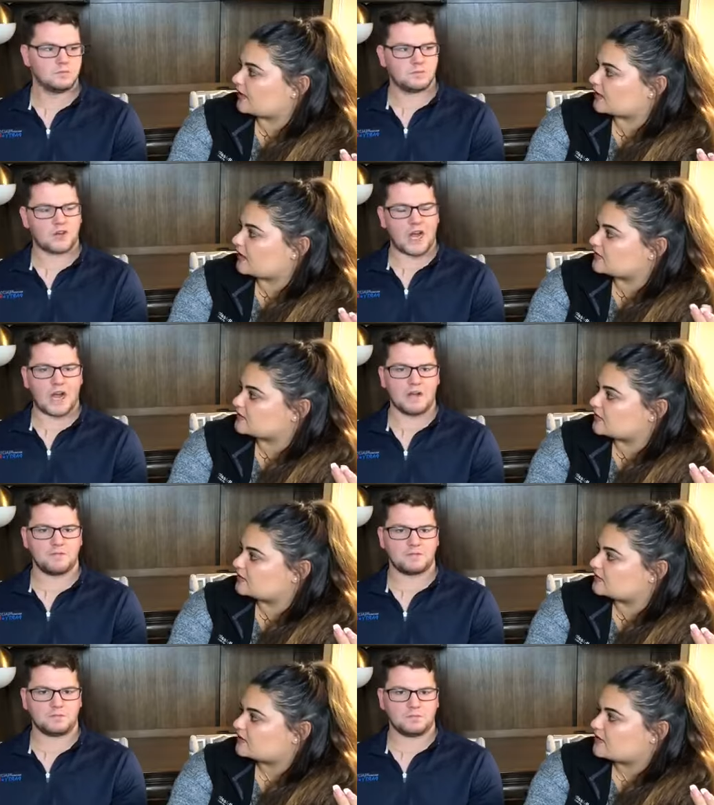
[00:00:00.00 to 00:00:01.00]
Speaker 1: in that closet? Five
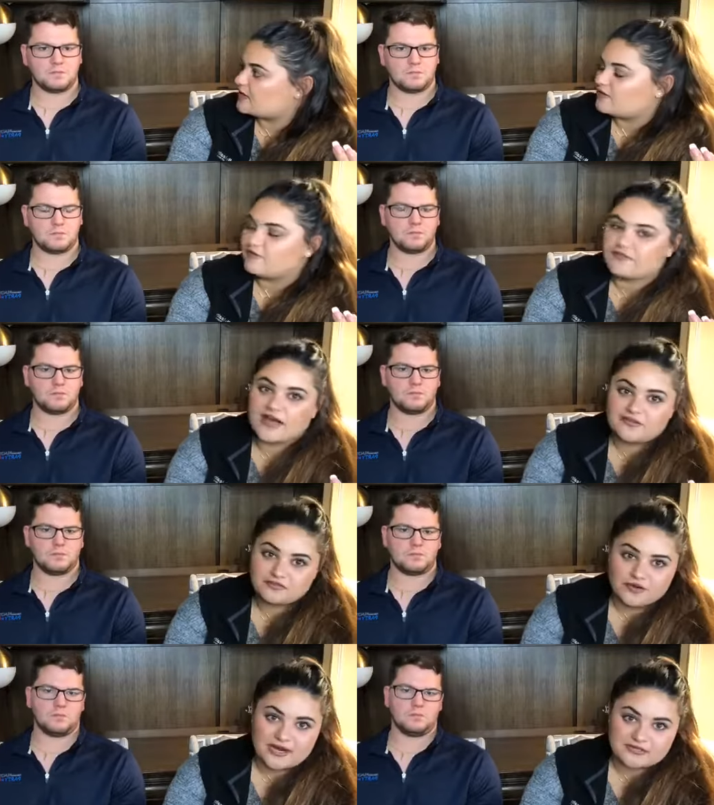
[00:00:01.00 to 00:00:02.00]
five
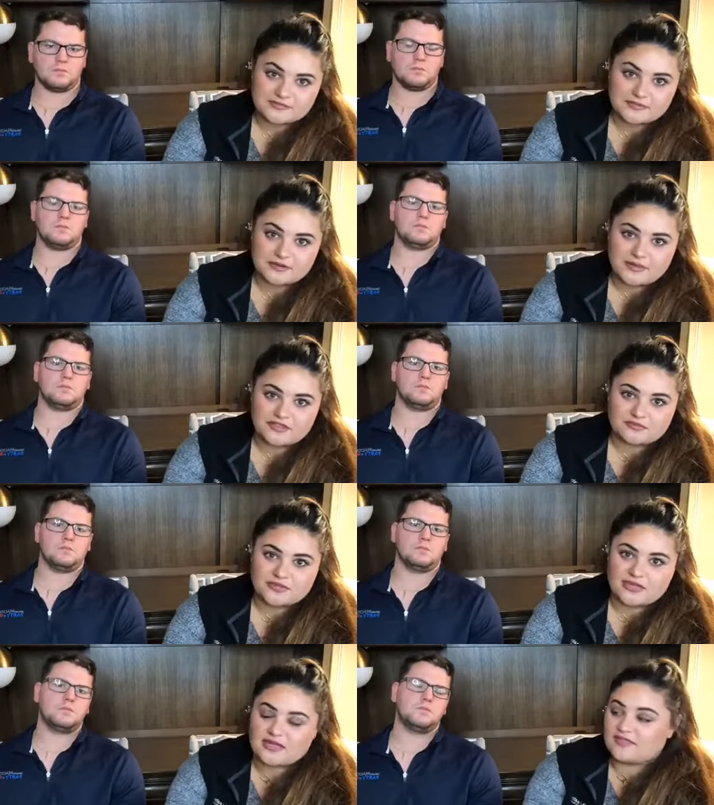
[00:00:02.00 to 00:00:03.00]
grand to put a bathroom in
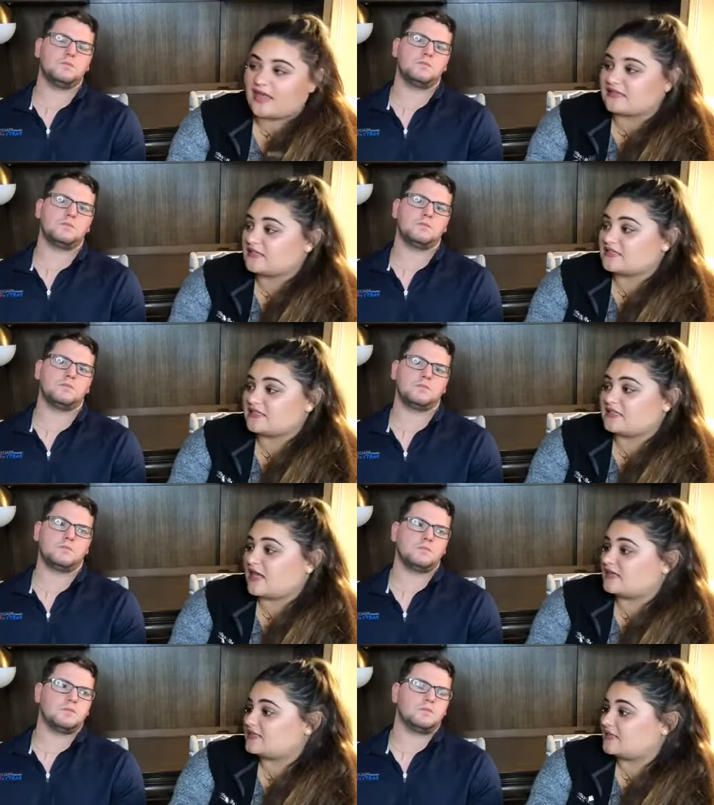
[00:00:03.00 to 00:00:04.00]
that, and that doesn't
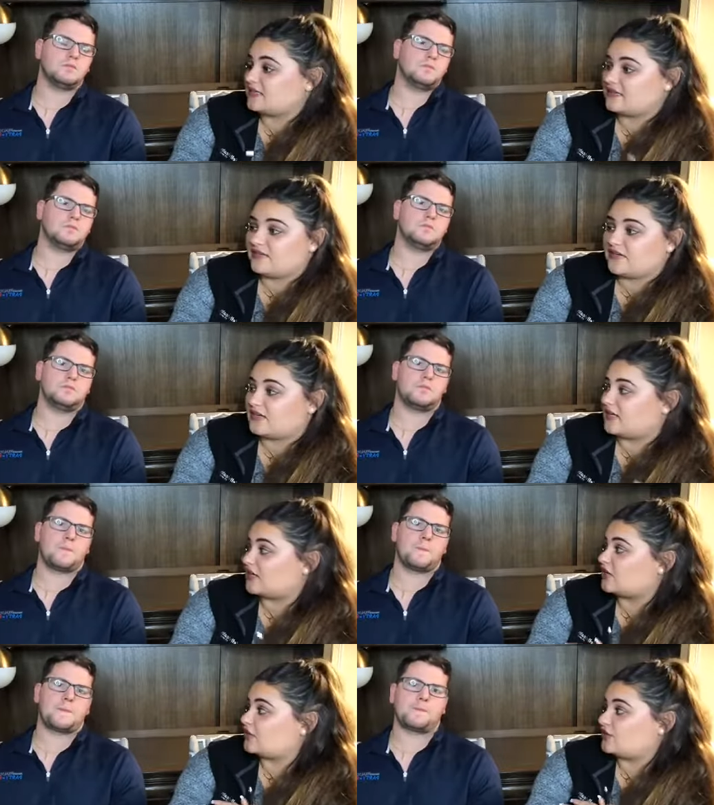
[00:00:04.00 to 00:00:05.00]
that didn't even
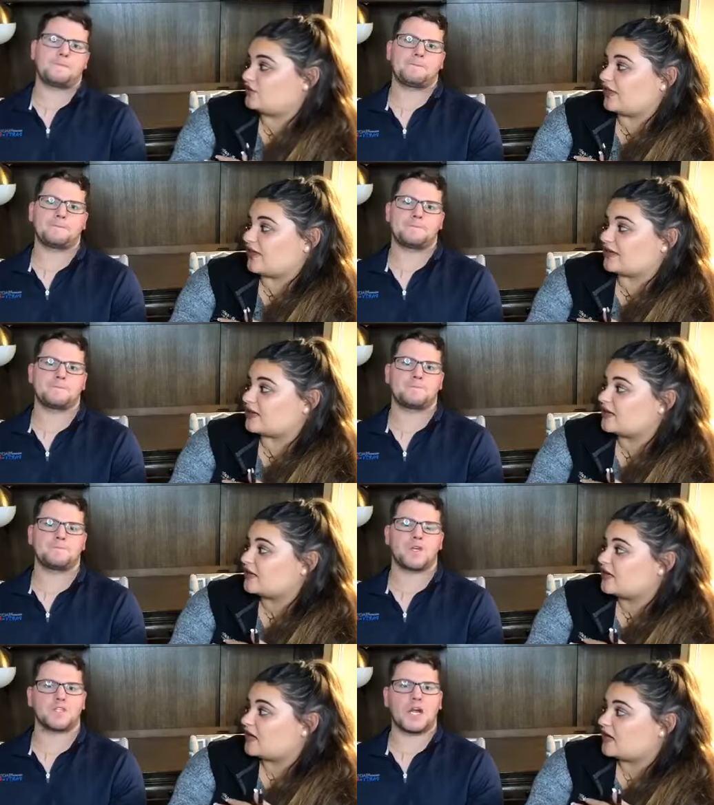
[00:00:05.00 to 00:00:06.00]
include like
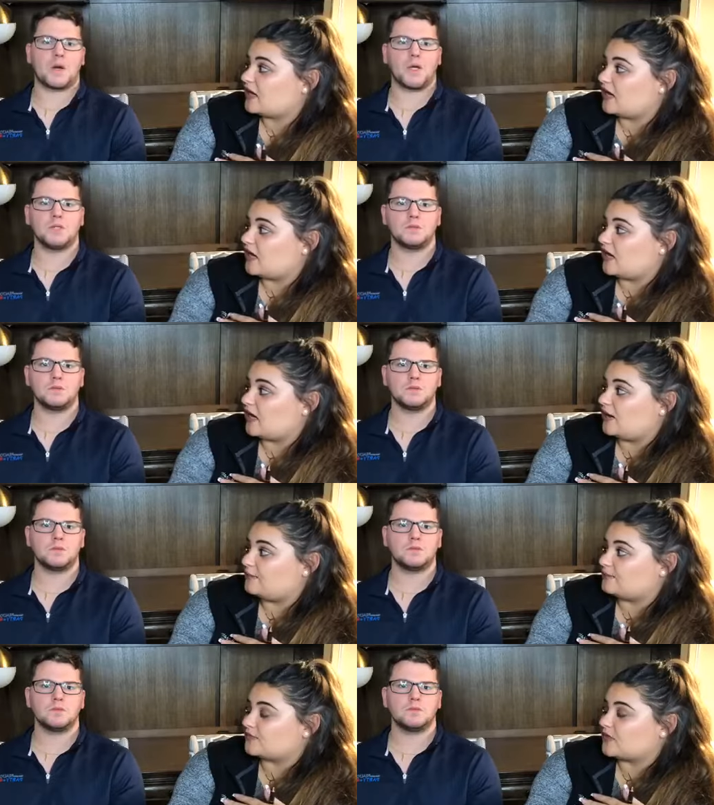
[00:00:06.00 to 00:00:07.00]
a shower.
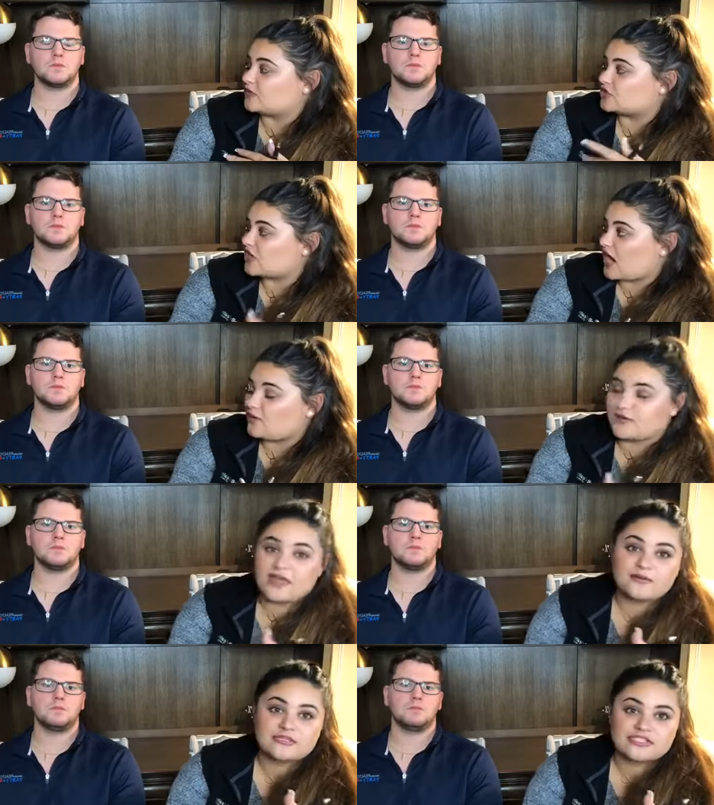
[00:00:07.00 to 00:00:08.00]
Um, a shower
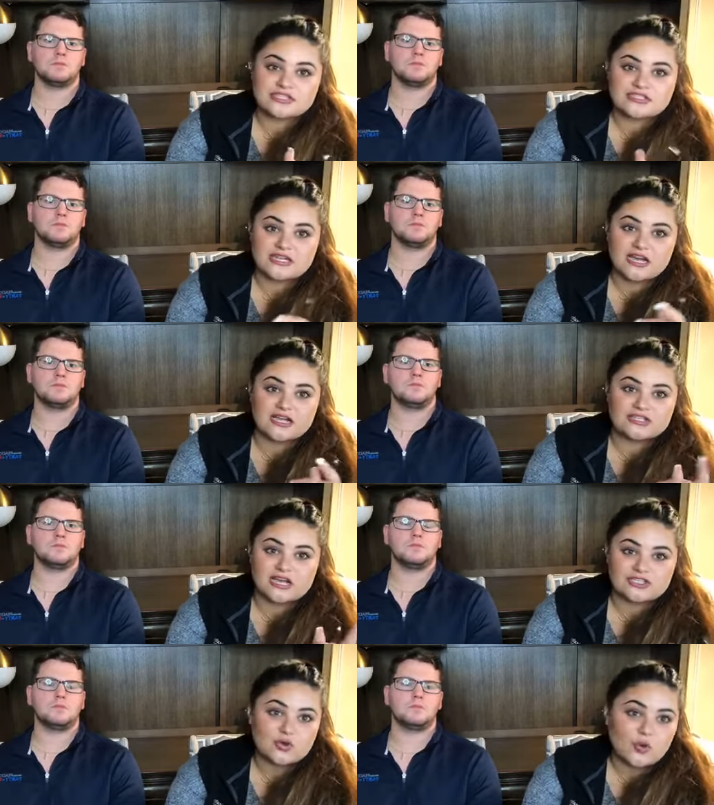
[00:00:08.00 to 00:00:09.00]
that was just a,
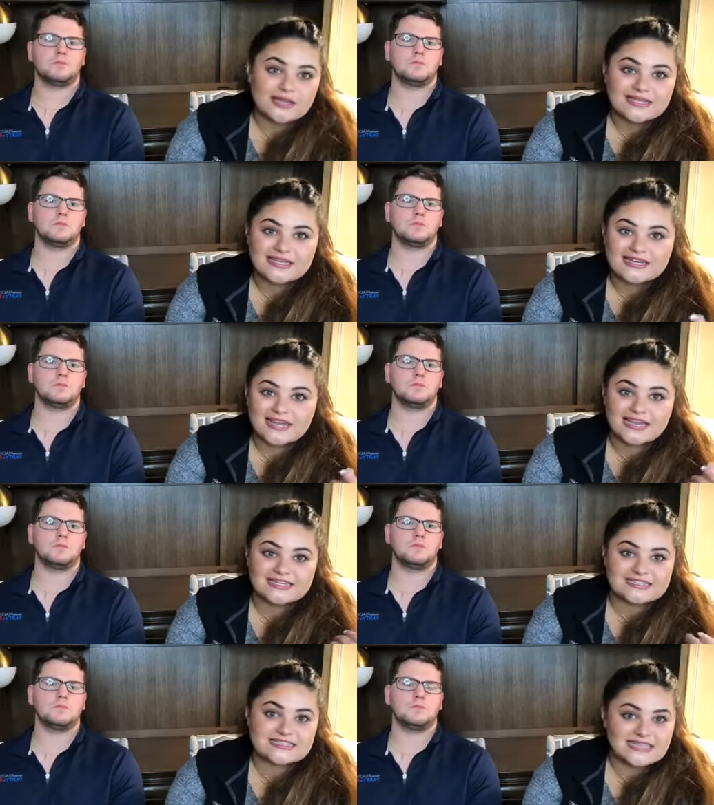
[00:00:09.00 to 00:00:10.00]
a toilet and
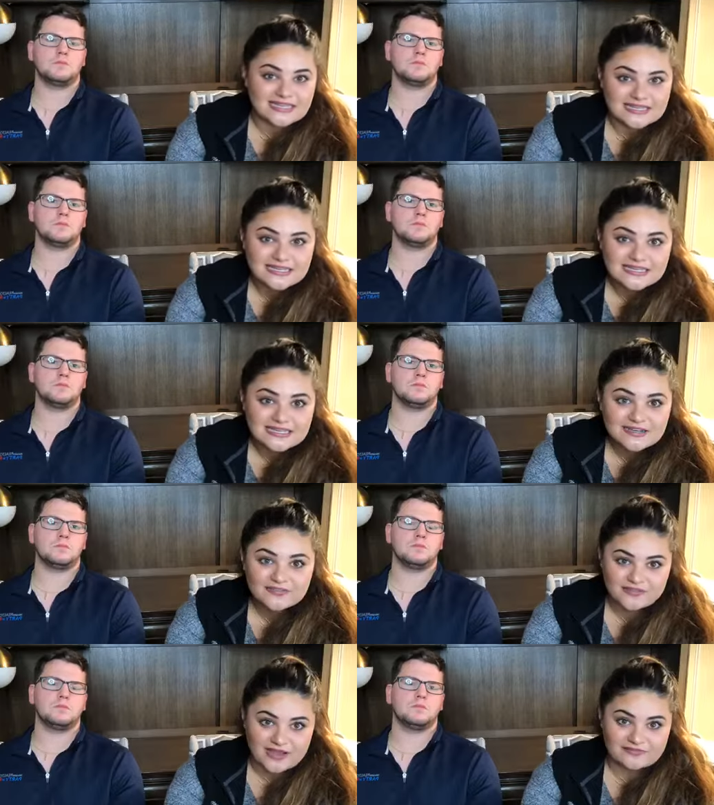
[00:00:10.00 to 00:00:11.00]
a sink,
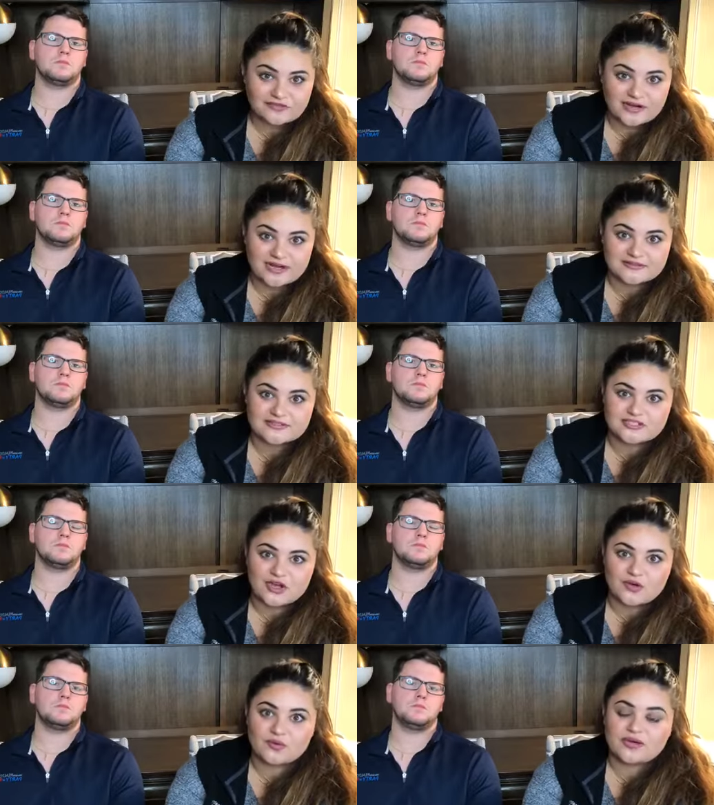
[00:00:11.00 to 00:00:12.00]
five grand.
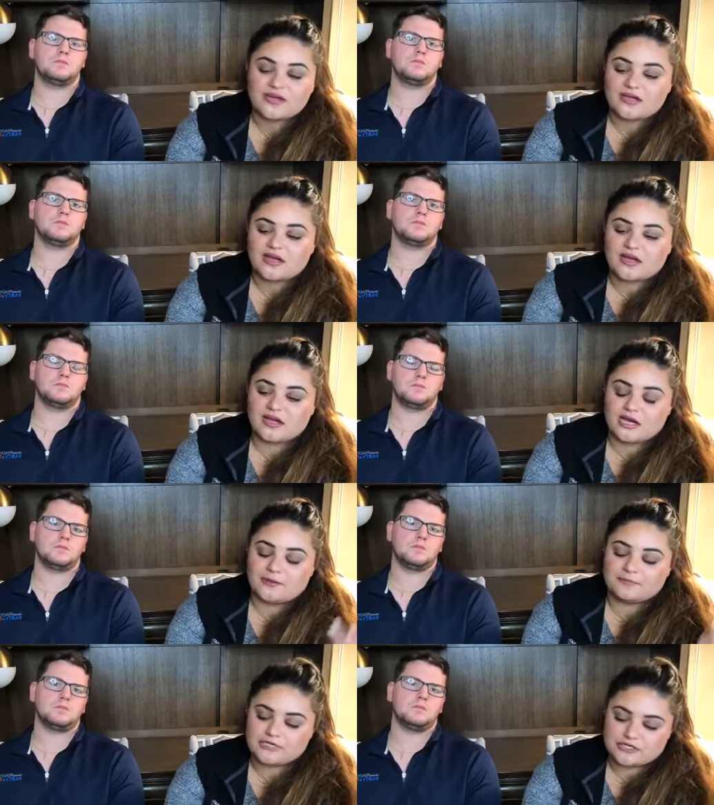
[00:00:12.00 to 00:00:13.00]
So
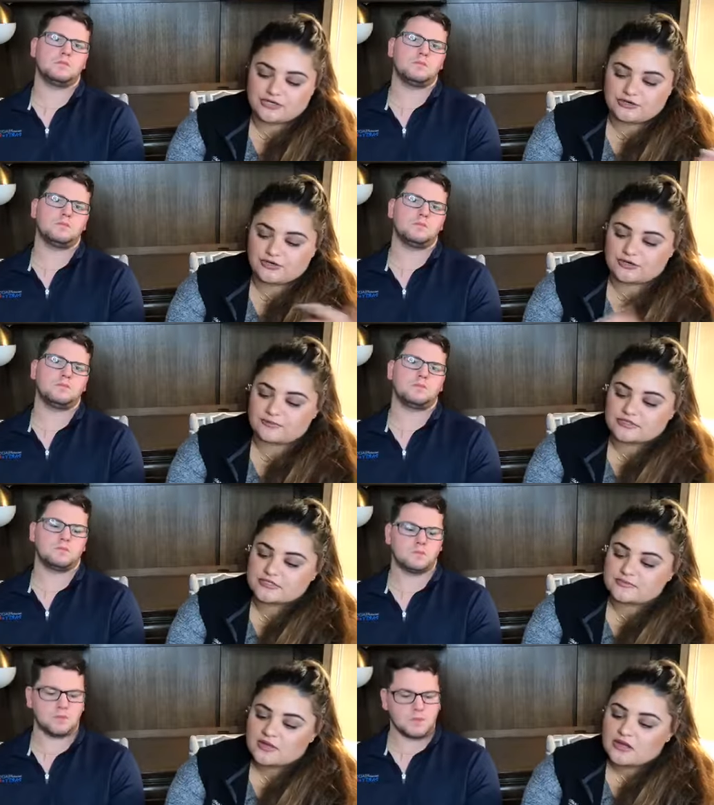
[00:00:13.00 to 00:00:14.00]
um, make sure you know your numbers.